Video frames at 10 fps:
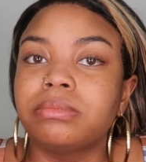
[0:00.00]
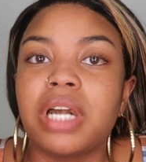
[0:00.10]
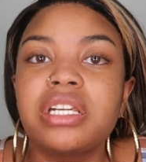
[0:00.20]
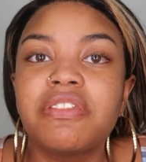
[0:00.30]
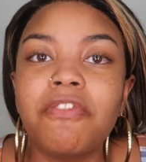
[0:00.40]

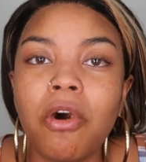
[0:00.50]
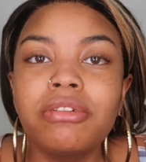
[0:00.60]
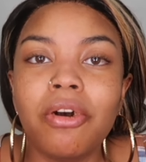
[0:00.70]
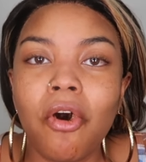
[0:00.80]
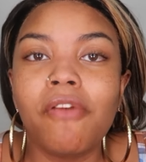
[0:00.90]
It's
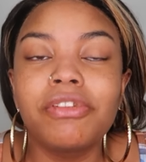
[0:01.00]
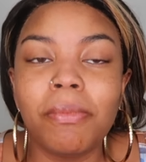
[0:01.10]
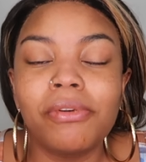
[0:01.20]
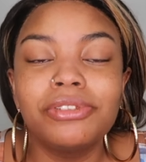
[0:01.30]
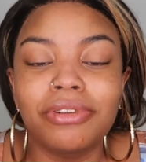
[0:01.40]
falling off the
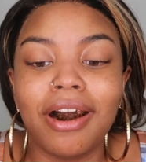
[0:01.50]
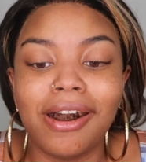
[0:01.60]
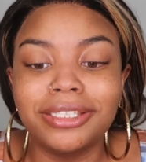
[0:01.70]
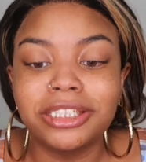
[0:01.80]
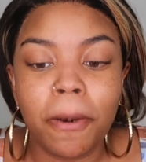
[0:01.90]
bone, you
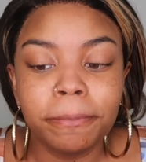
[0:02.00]
guys.